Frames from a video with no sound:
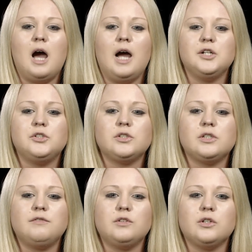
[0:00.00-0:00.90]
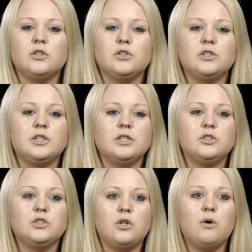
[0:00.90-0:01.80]
I just have learned
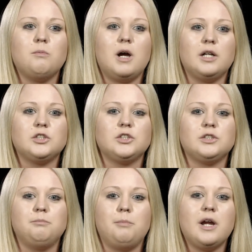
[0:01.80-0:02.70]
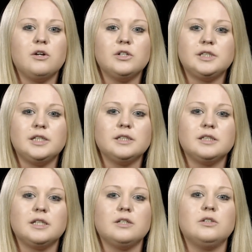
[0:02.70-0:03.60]
so much. Parenting
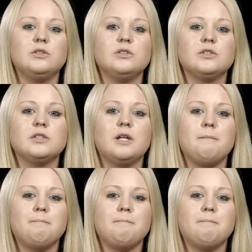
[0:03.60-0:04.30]
skills,